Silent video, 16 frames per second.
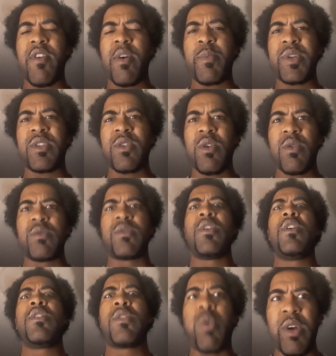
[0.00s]
episodes,
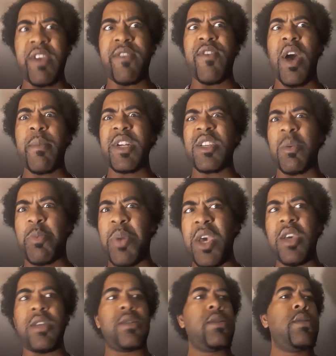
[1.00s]
25 minutes
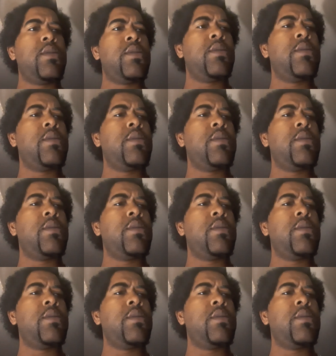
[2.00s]
apiece.